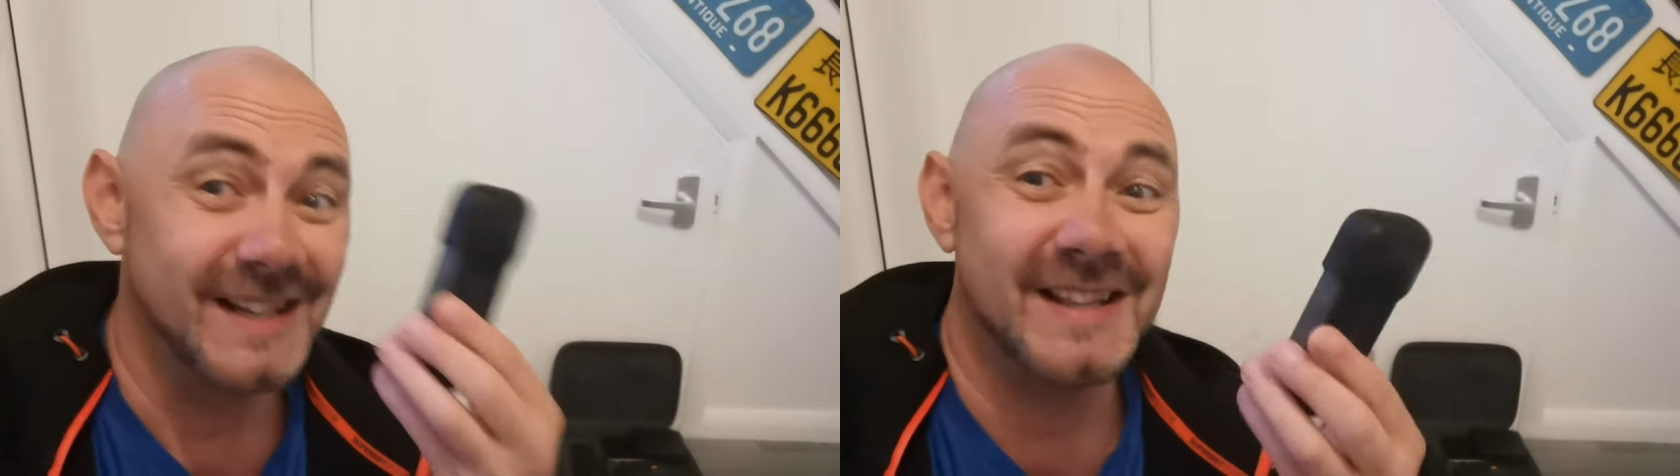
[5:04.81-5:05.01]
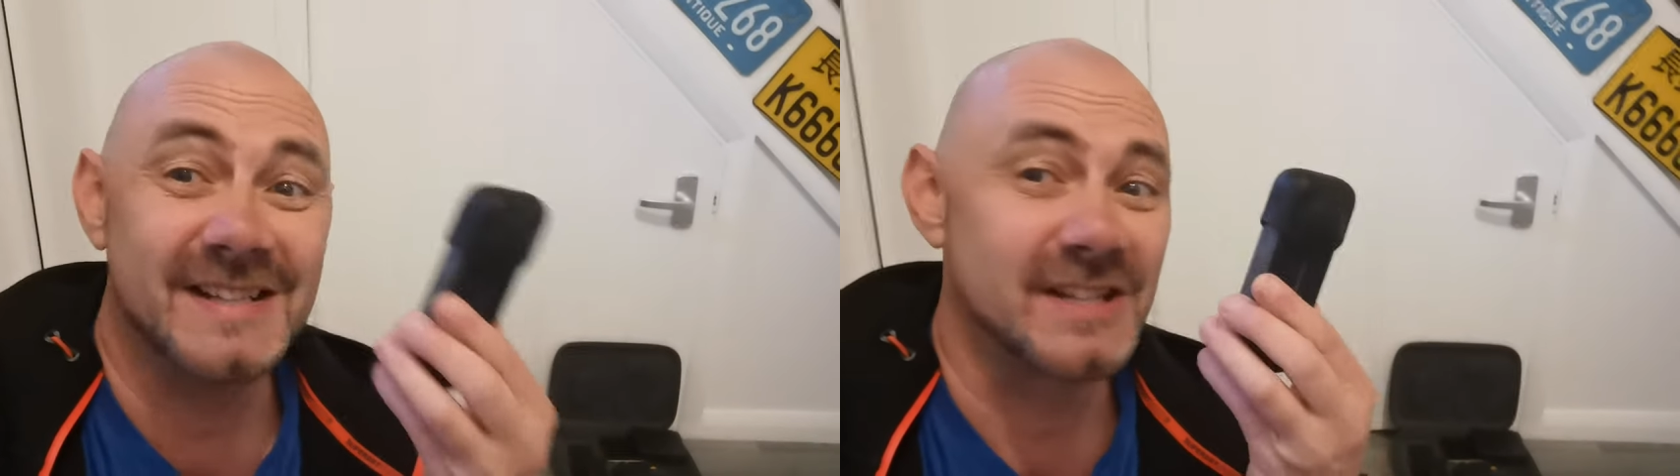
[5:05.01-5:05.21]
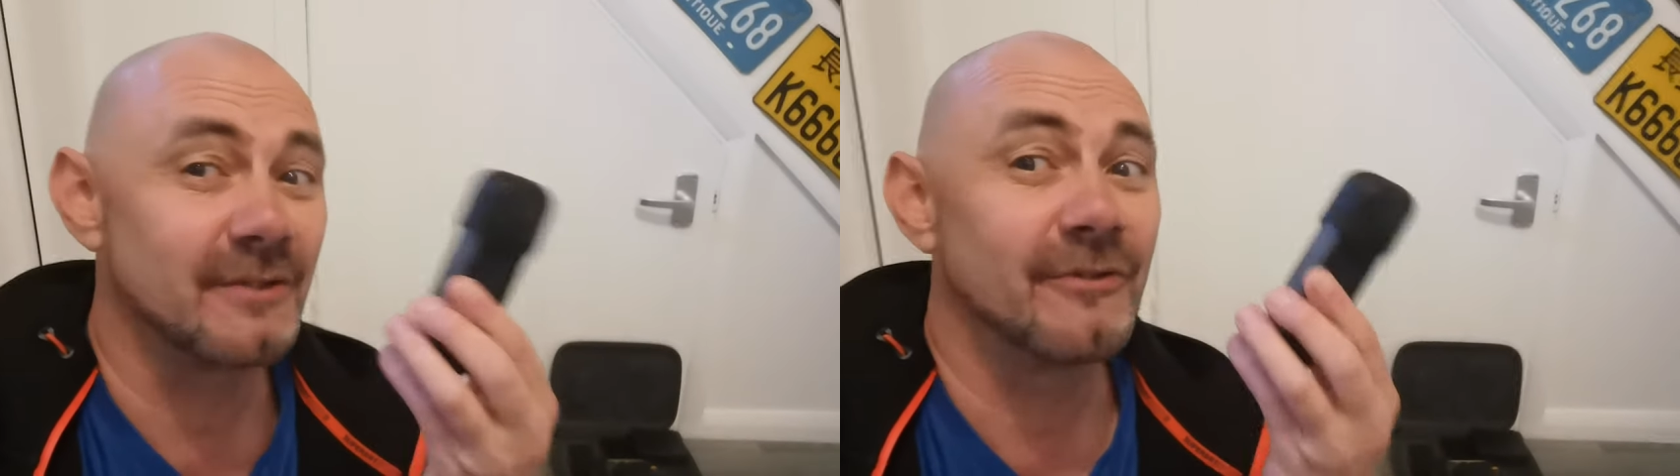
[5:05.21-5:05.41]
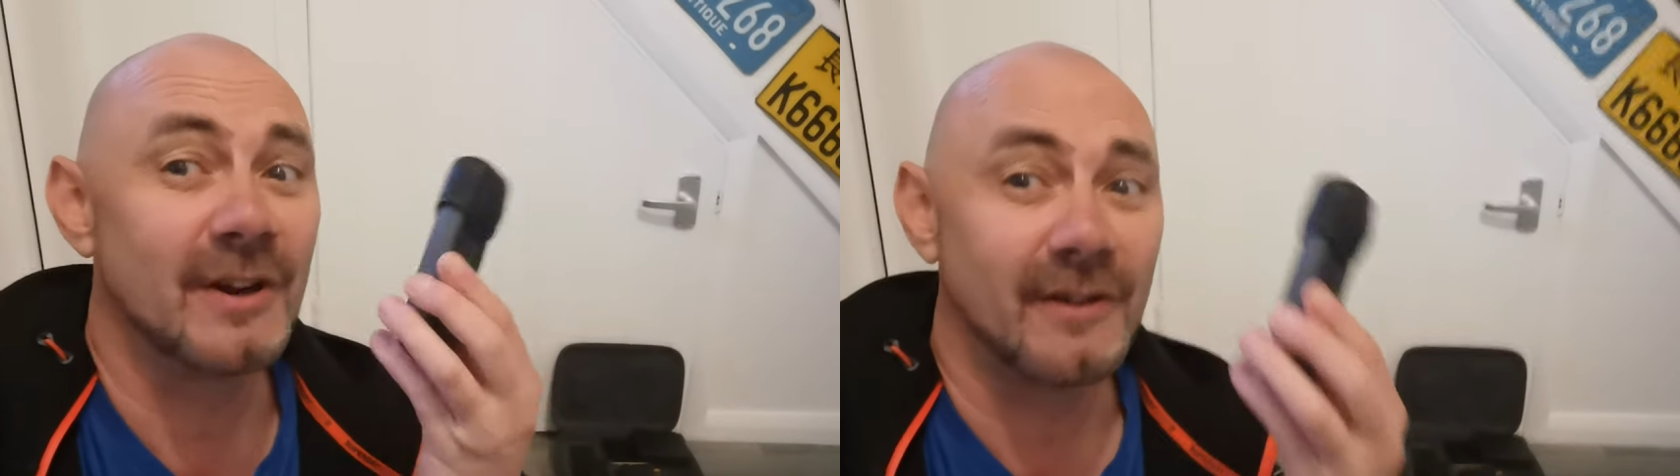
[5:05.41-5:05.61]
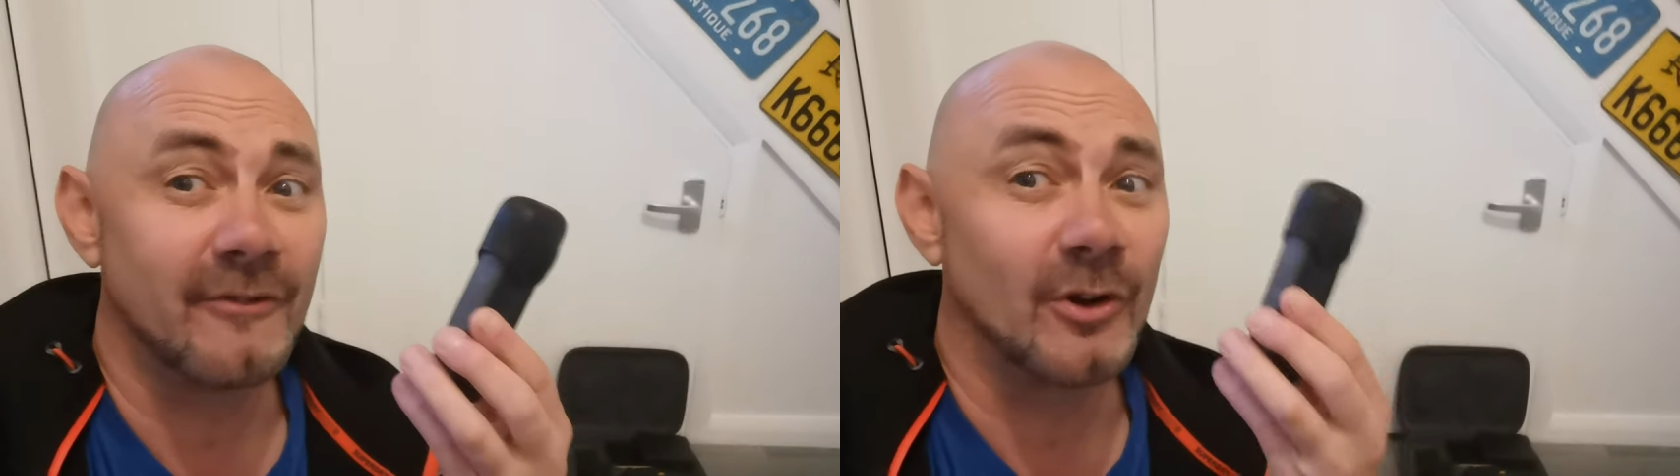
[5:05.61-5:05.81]
this is a
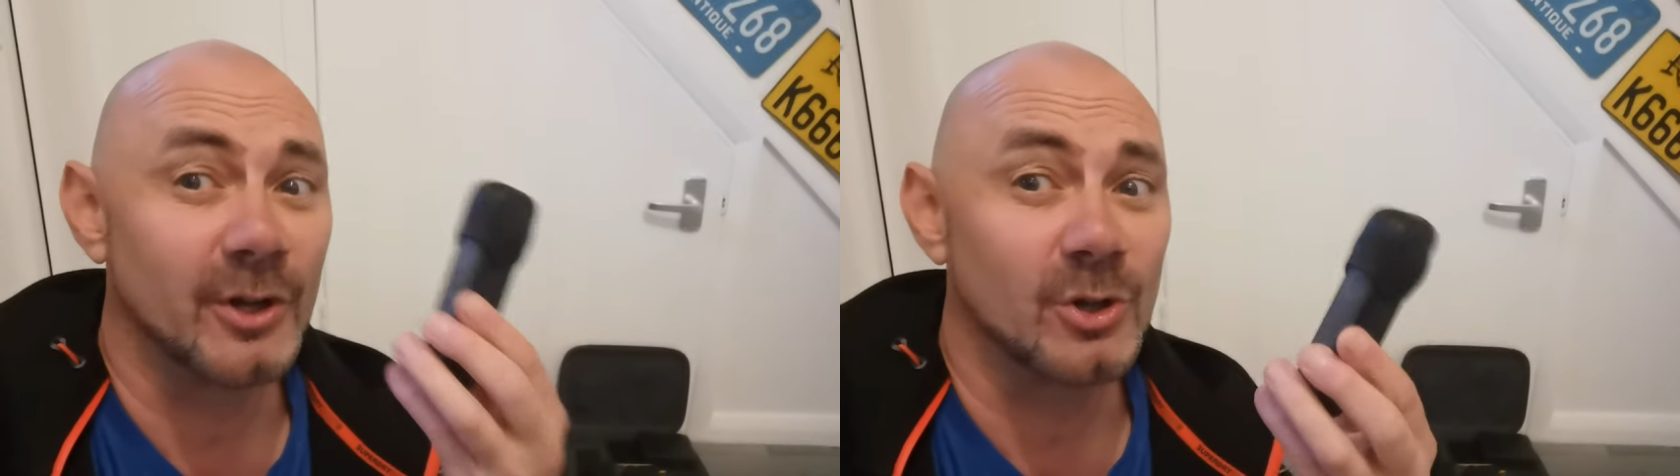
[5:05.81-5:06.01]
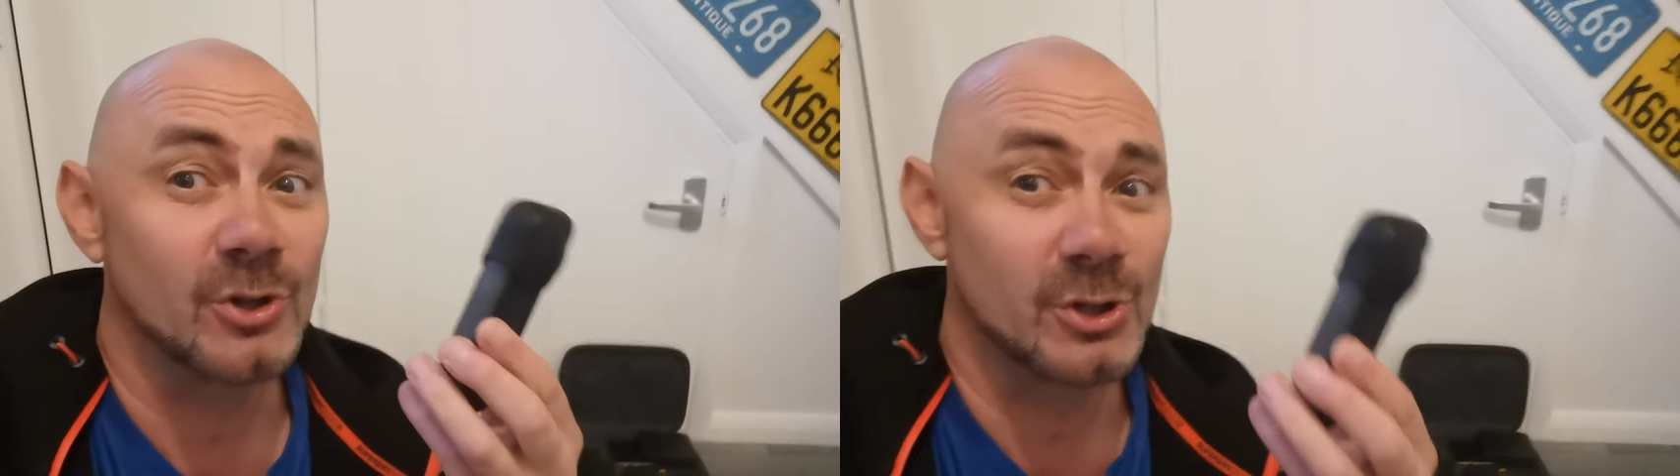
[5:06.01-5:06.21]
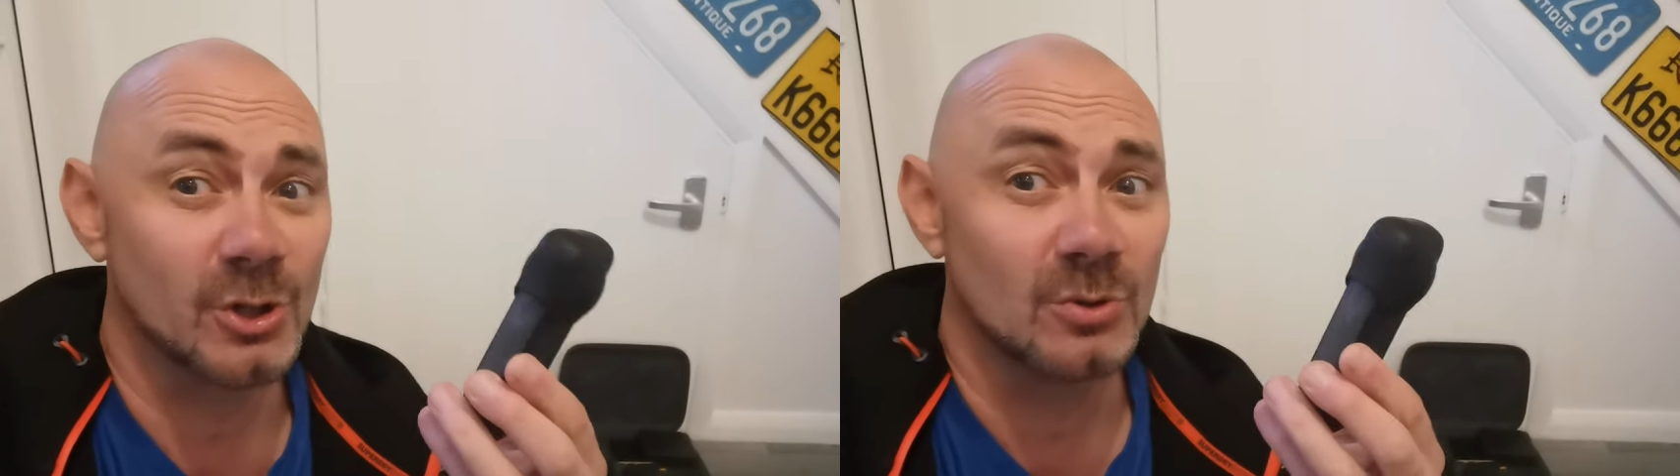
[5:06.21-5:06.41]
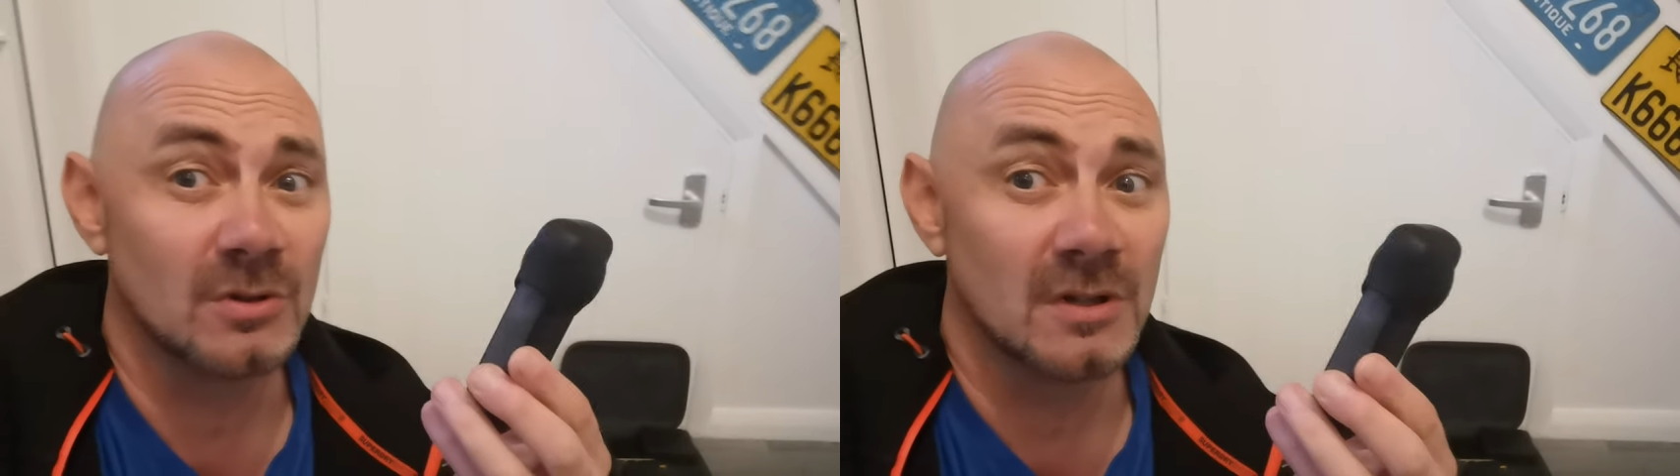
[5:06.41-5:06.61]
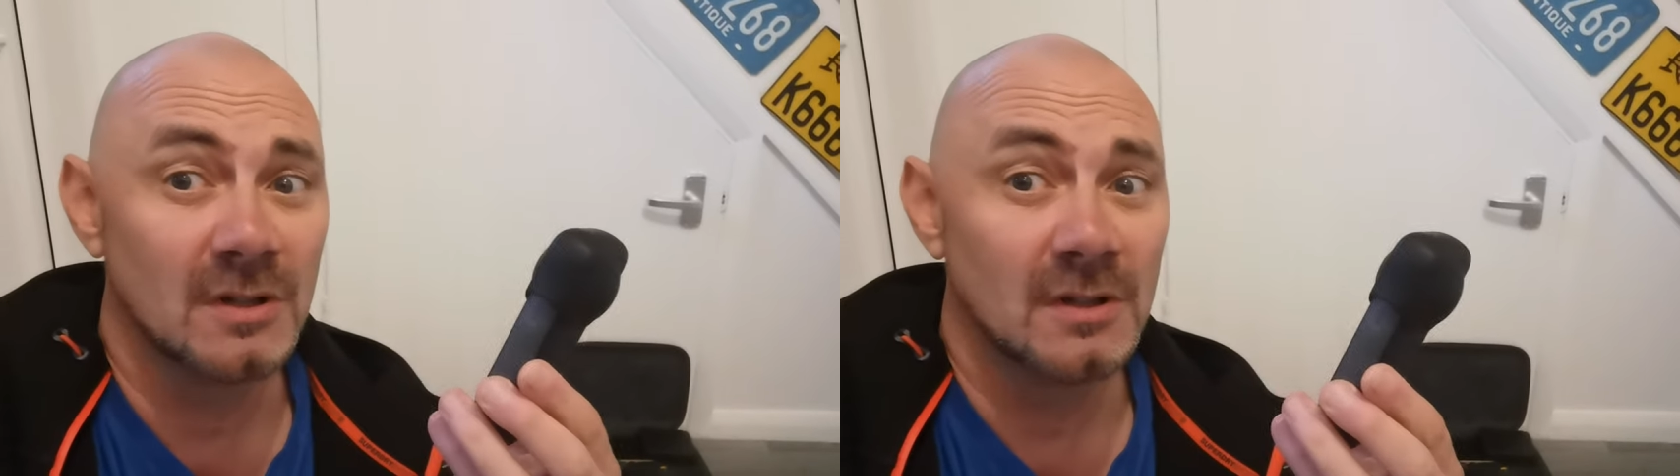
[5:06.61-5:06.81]
very, very good tool.